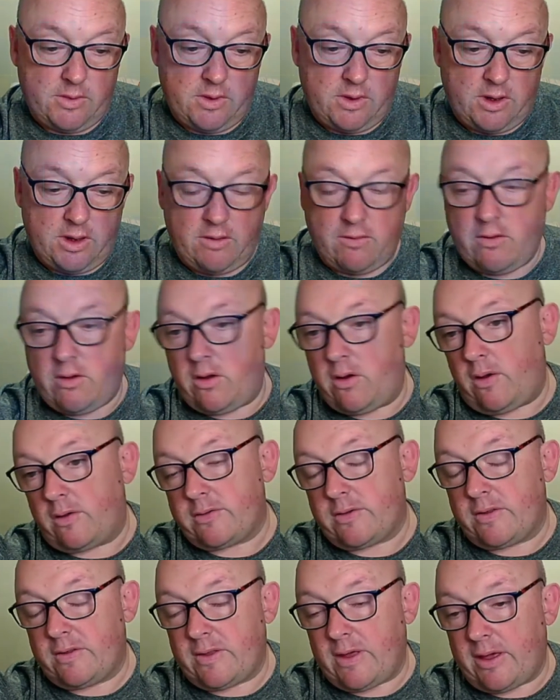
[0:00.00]
I've got a lot to
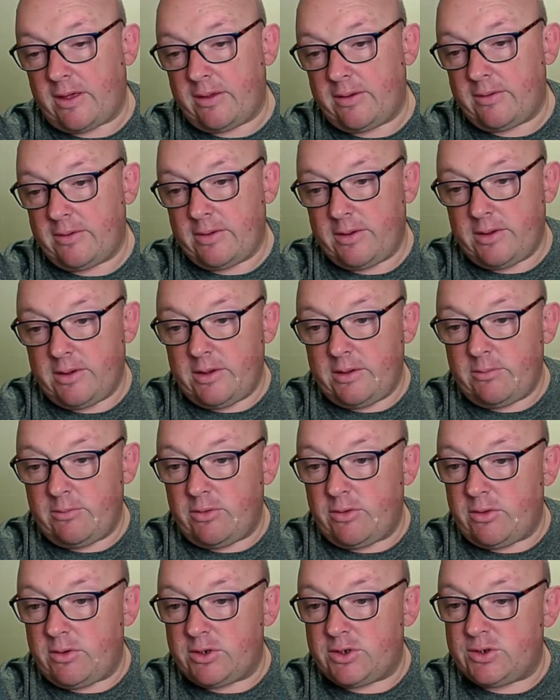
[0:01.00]
say,
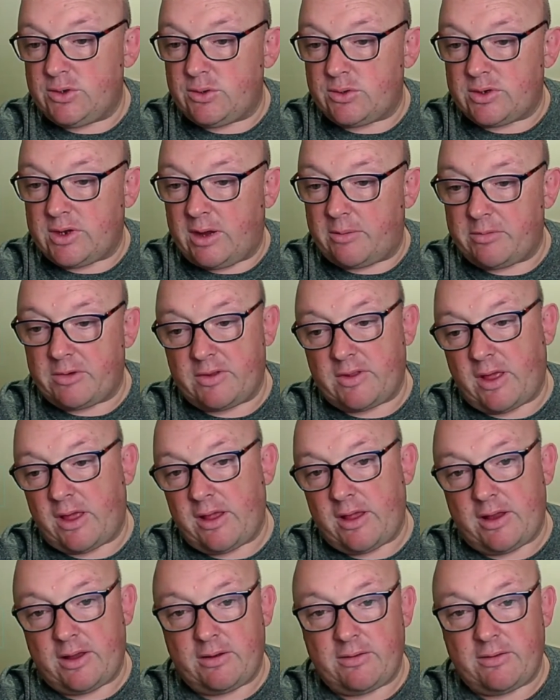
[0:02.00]
but a short time to say it